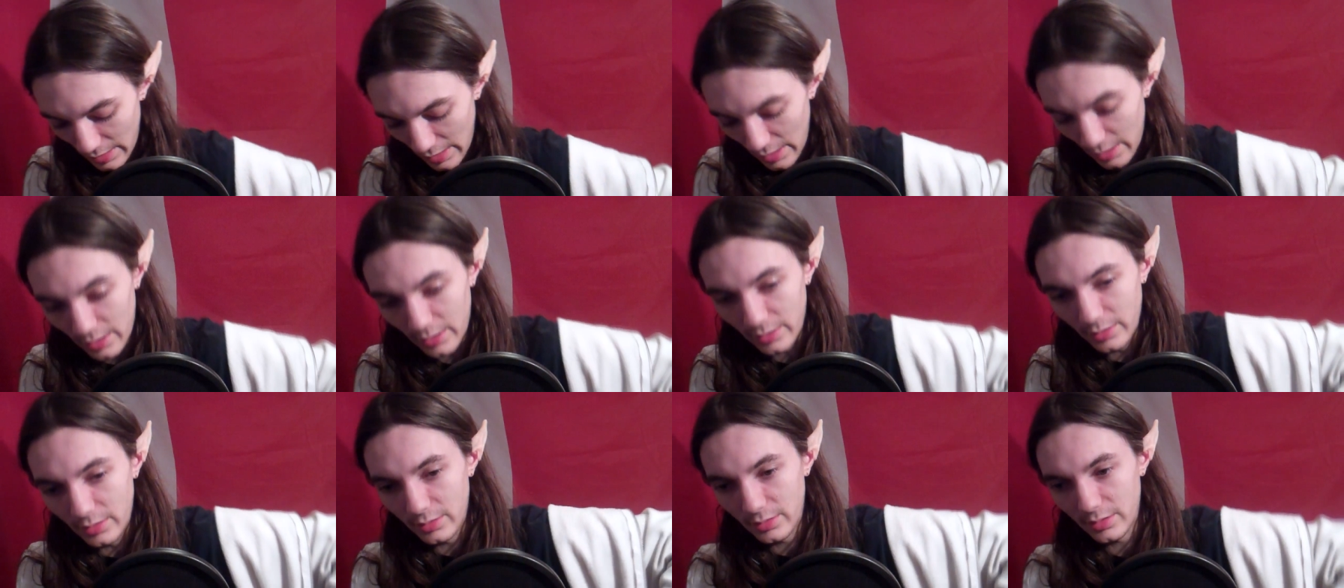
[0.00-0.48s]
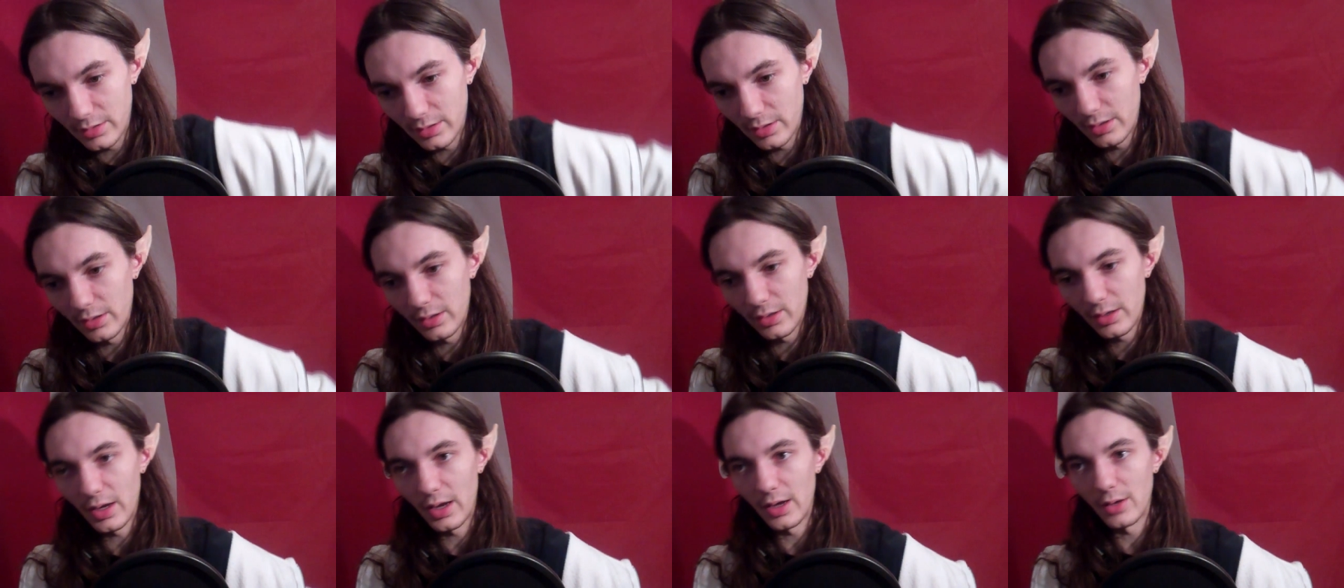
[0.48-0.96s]
And uh,
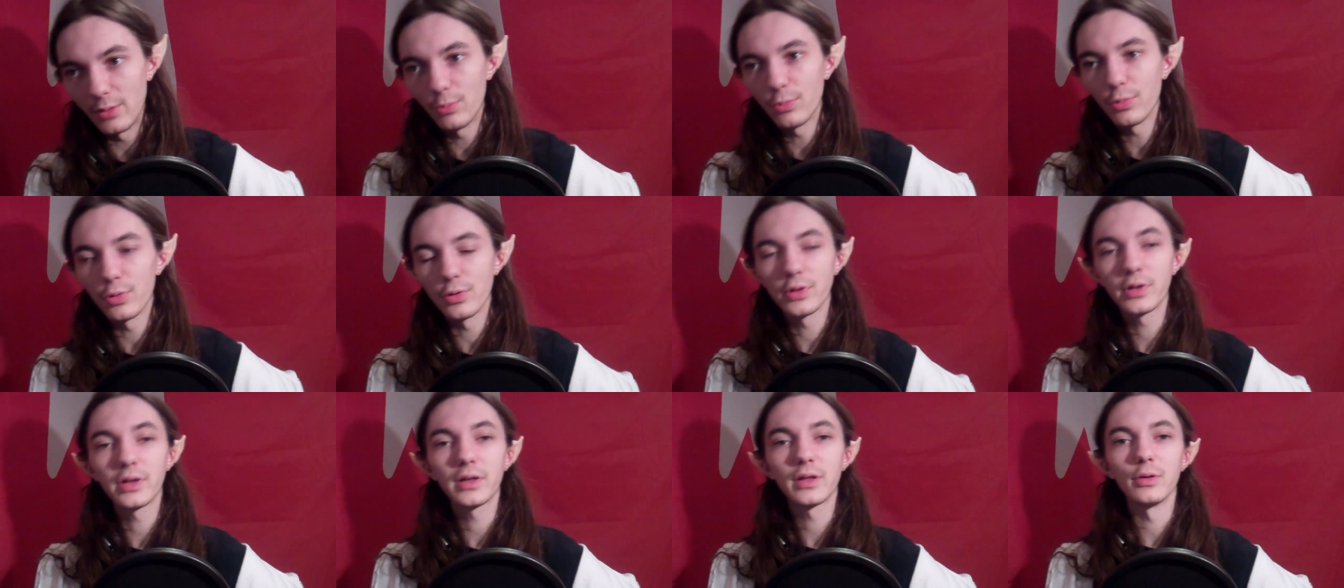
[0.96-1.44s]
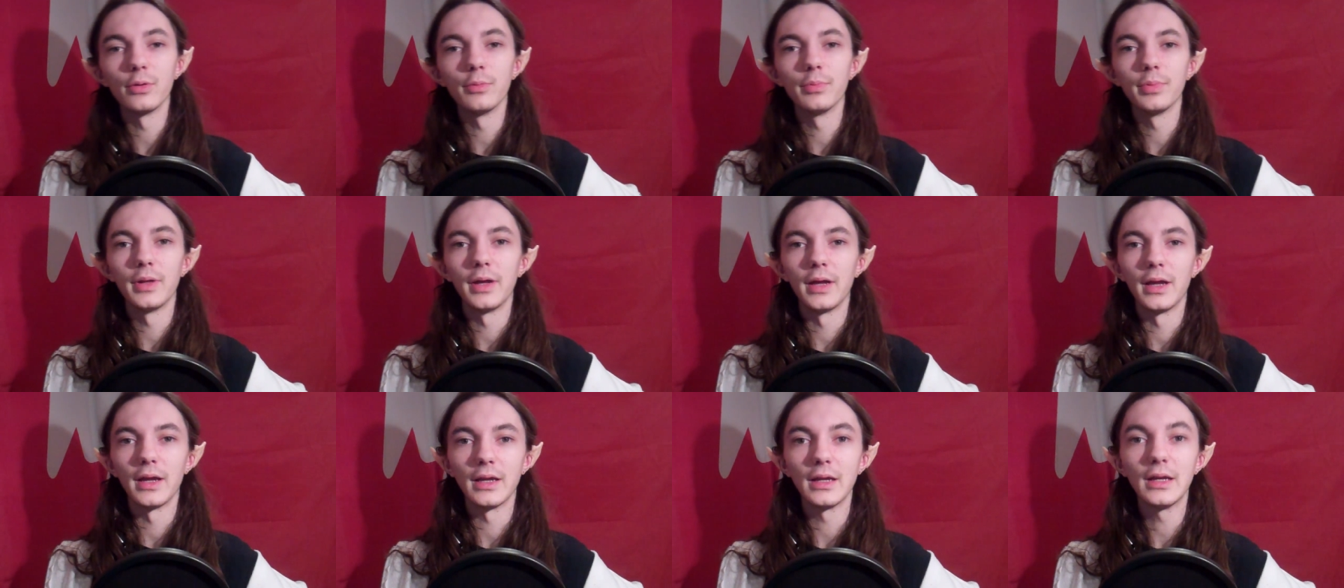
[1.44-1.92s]
again, we're still
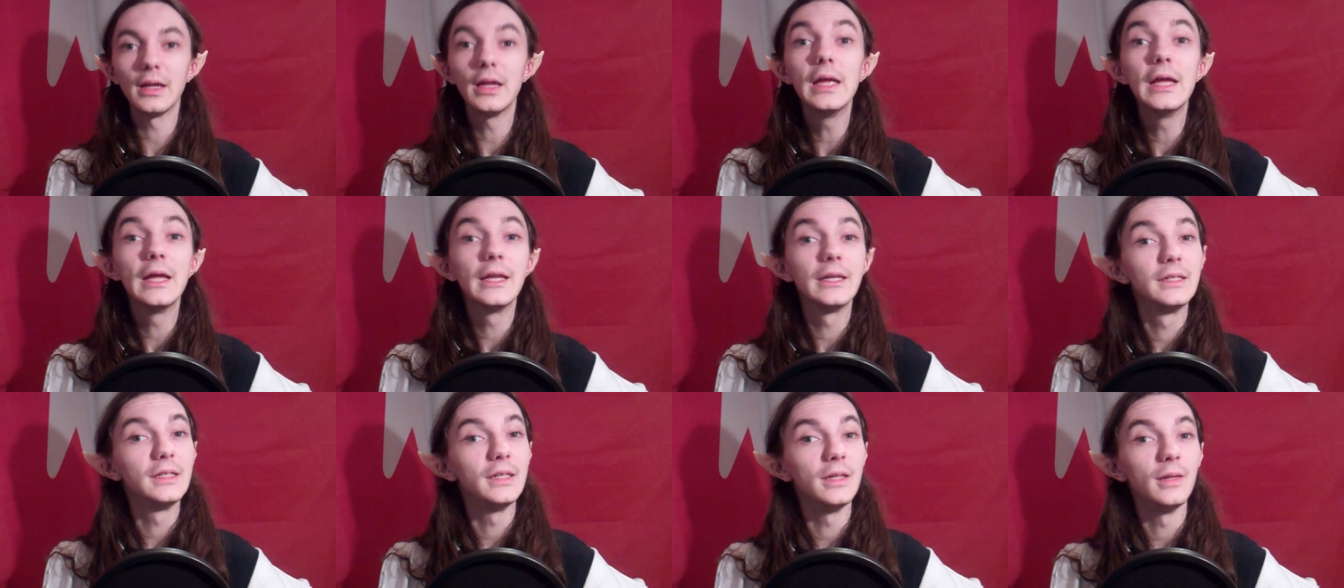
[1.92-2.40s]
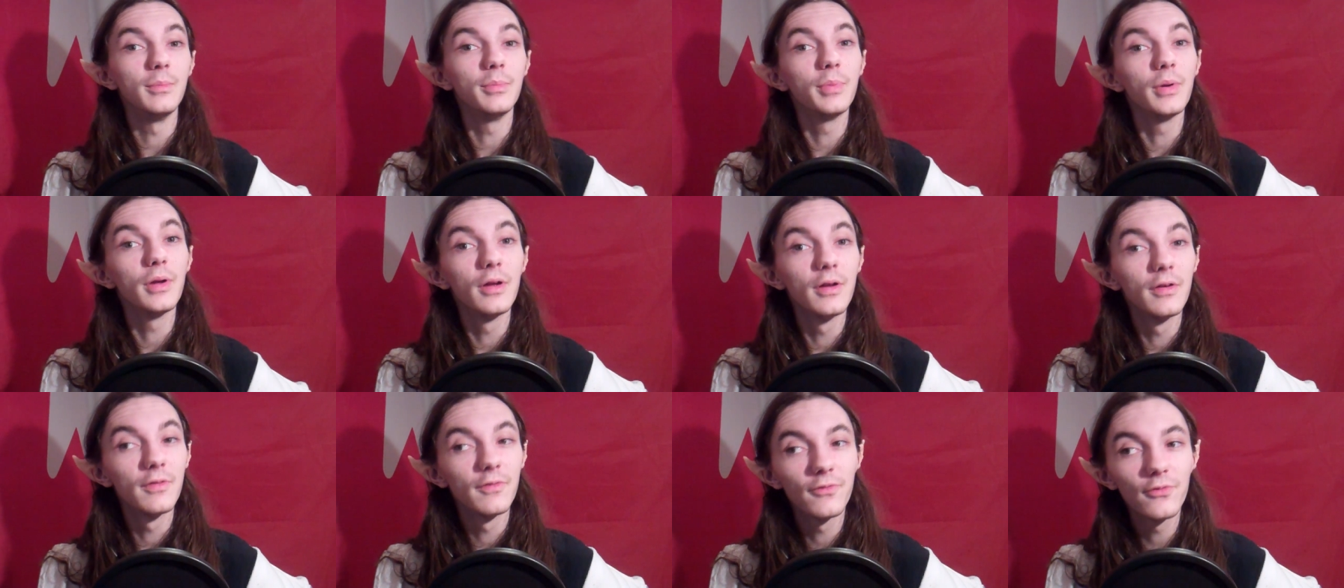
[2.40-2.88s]
playing Deep
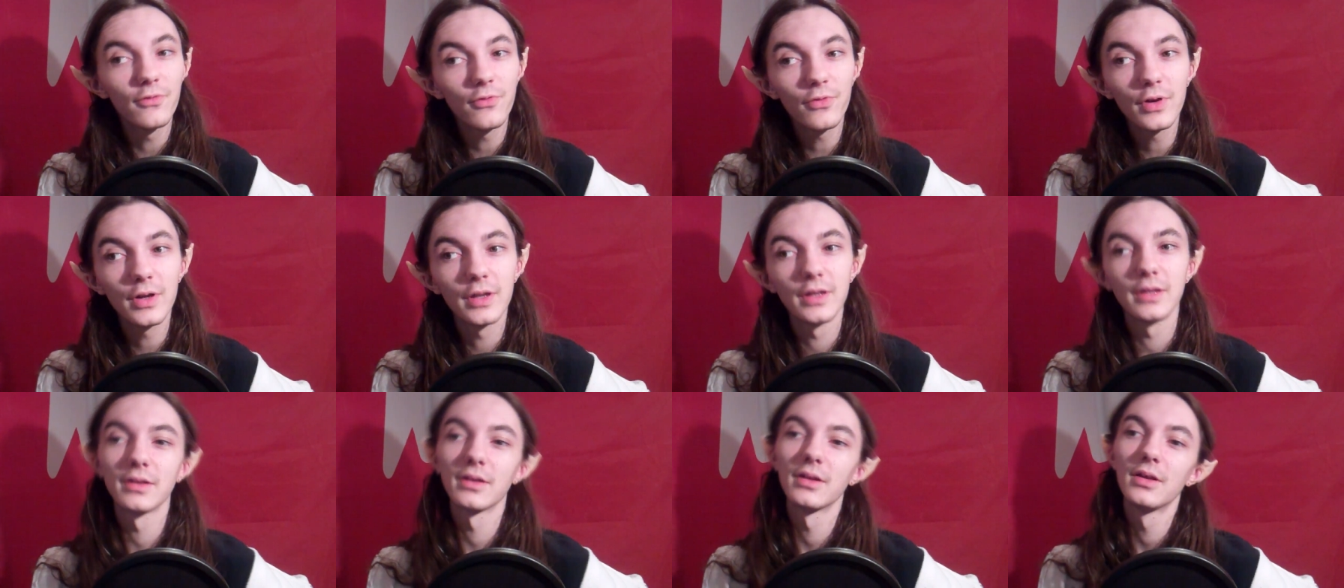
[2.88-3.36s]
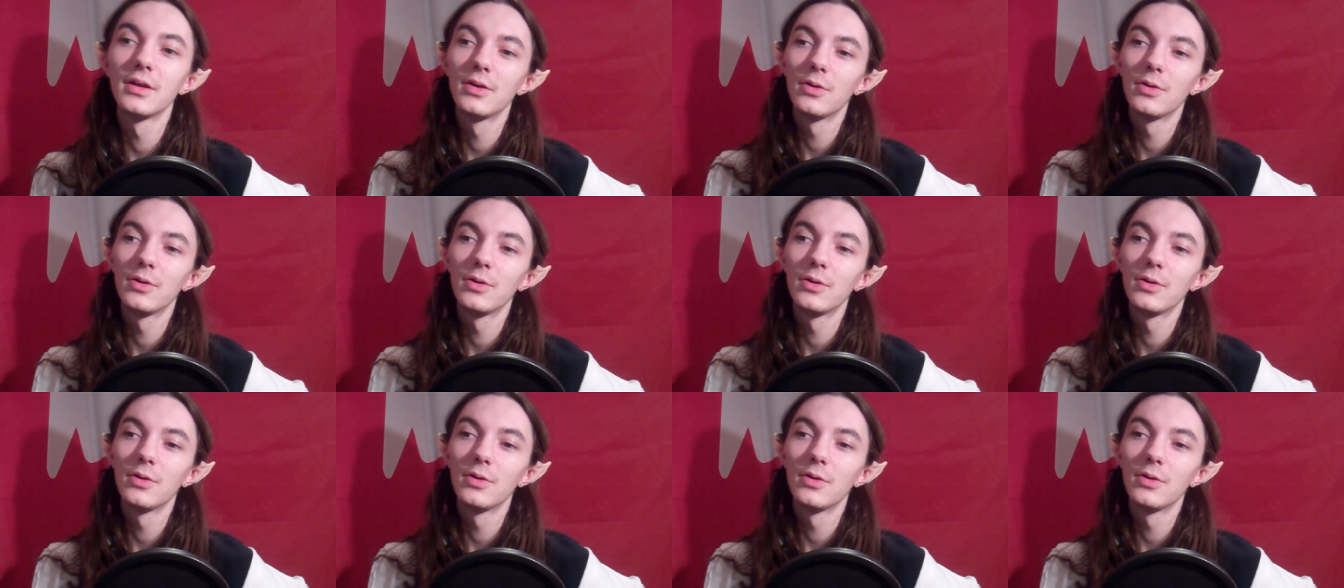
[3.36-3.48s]
freeze,